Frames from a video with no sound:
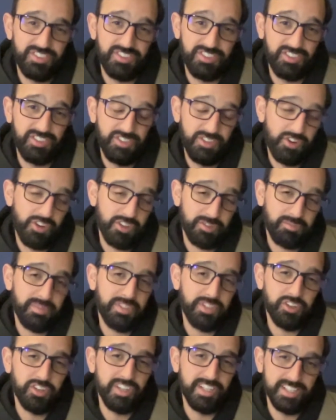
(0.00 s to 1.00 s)
You asked
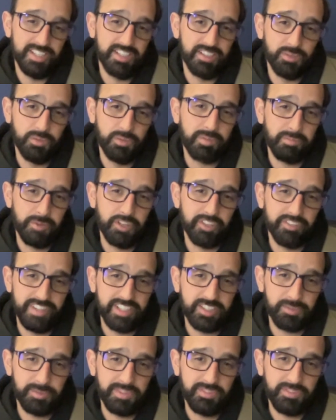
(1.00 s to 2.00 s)
me earlier what
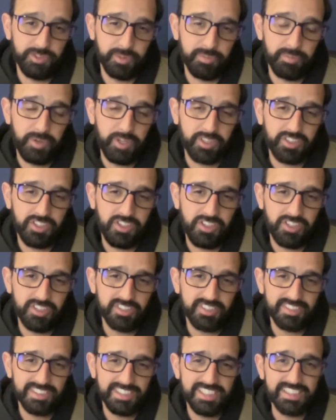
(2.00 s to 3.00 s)
motivates me for the
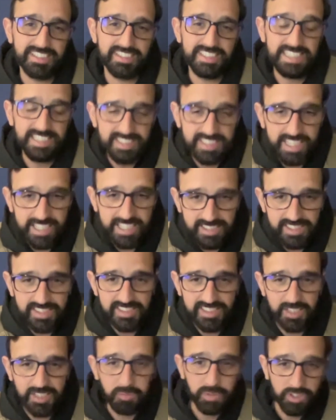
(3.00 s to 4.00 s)
podcast is these
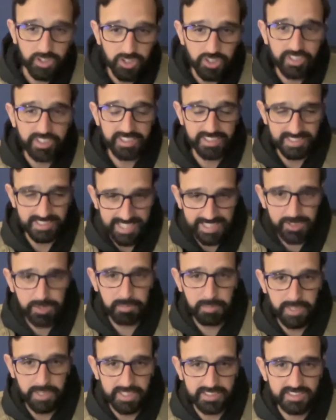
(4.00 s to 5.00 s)
lessons that we learn in the tech
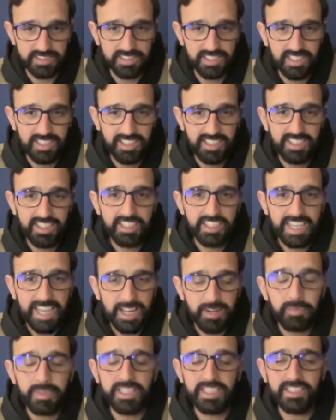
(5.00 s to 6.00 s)
space
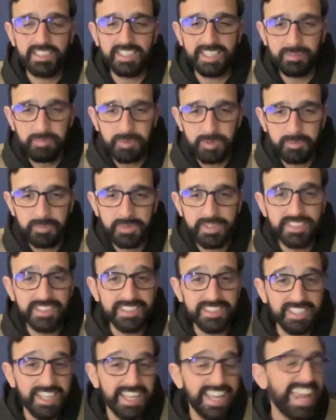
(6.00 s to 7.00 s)
can be
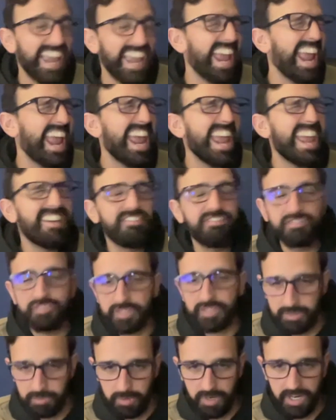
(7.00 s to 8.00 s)
implemented
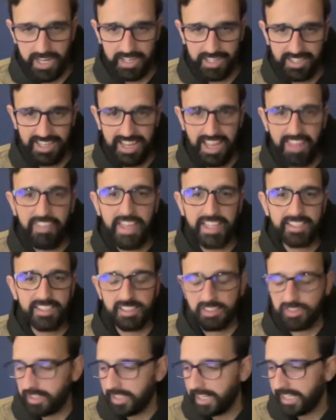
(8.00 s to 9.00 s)
everywhere. And that's
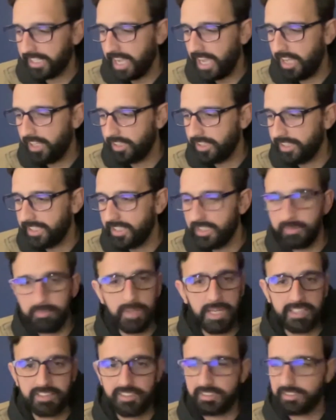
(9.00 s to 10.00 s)
it. So like I'll hear
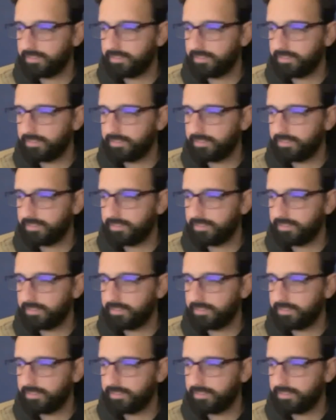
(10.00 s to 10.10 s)
about